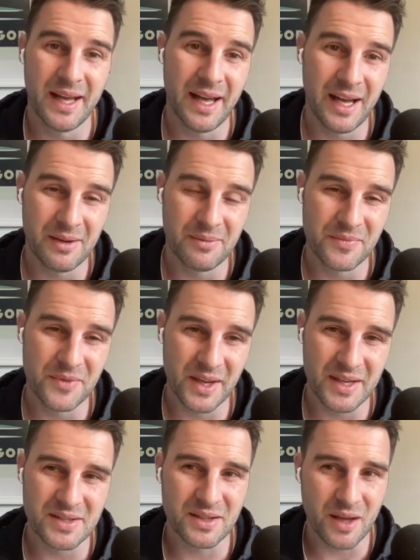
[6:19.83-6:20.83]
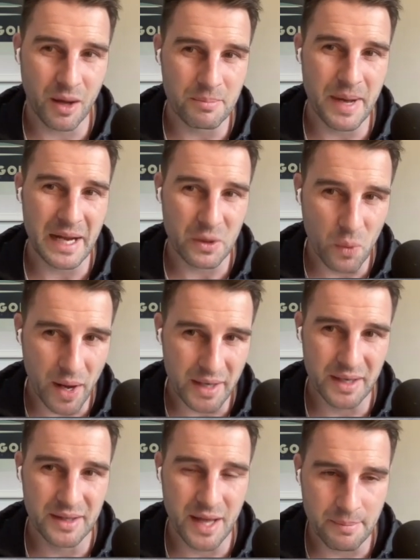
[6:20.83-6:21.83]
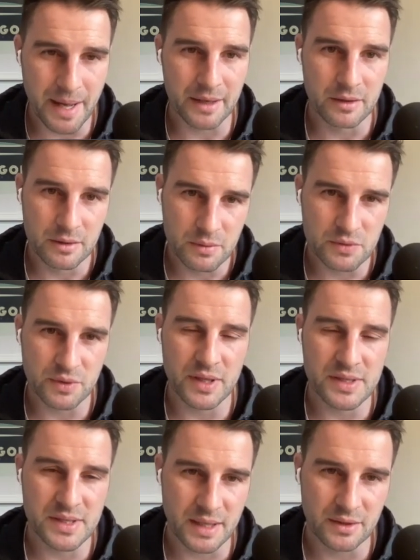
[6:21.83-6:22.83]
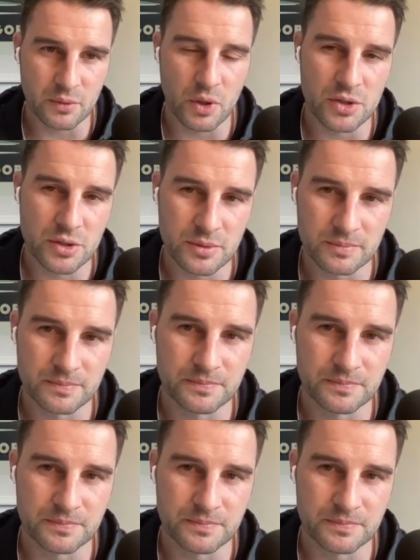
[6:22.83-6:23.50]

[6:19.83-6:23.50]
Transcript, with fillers: um, that his comeback went in that manner. It was really sad to watch.